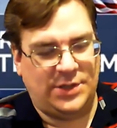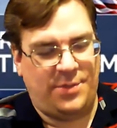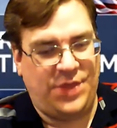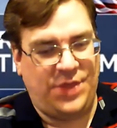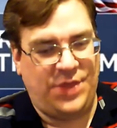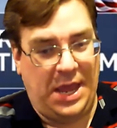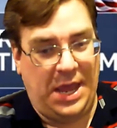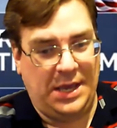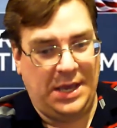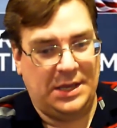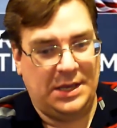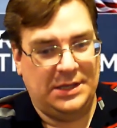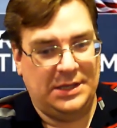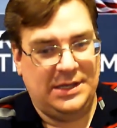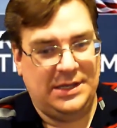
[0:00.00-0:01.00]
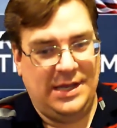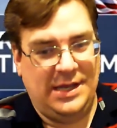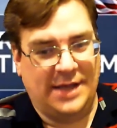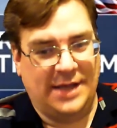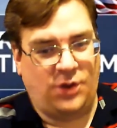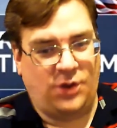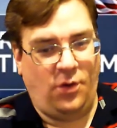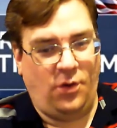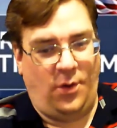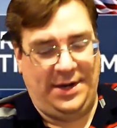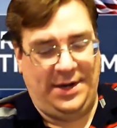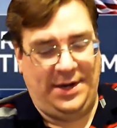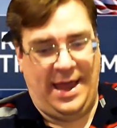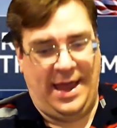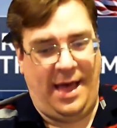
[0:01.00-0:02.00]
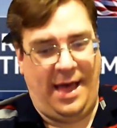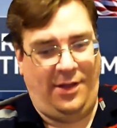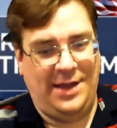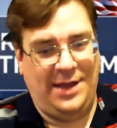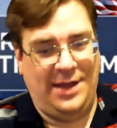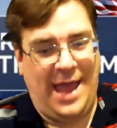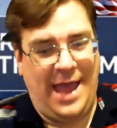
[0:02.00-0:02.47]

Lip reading: think it's all going to hell.